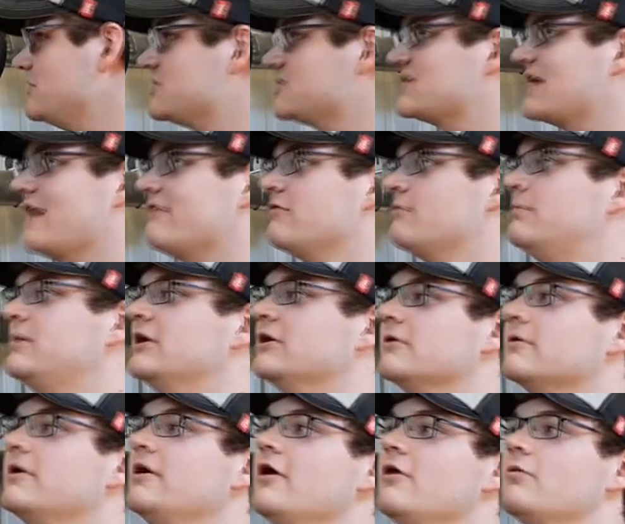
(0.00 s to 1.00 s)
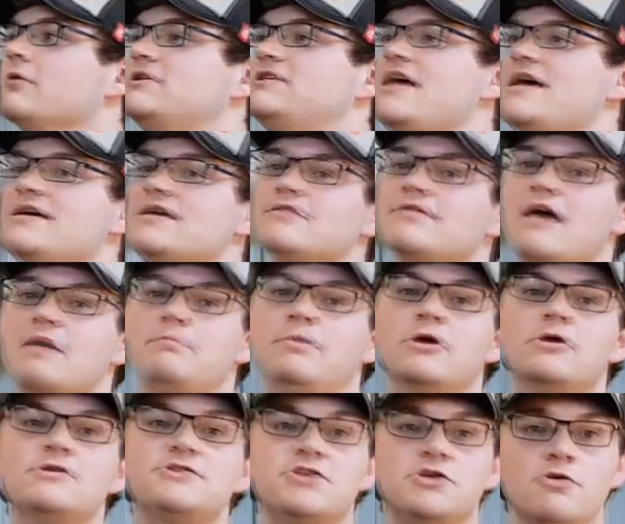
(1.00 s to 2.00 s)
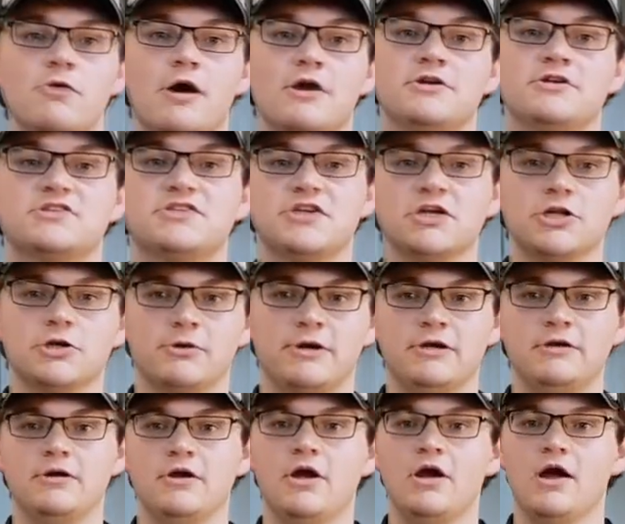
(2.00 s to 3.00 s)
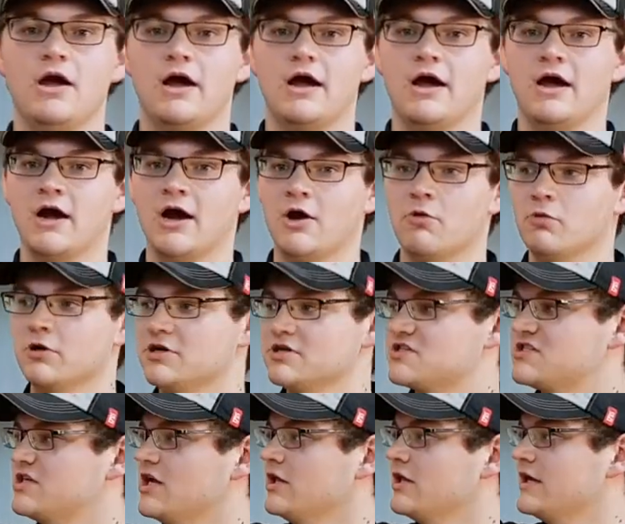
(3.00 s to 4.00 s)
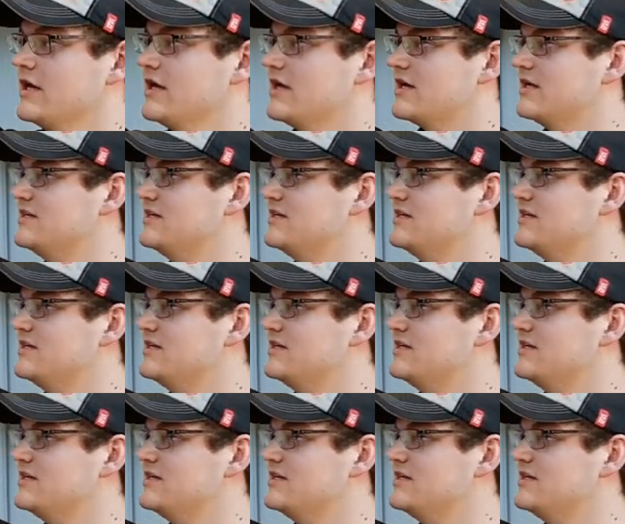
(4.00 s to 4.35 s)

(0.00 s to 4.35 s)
we just have a beer. We're taking that beer to our distillery. We're distilling it,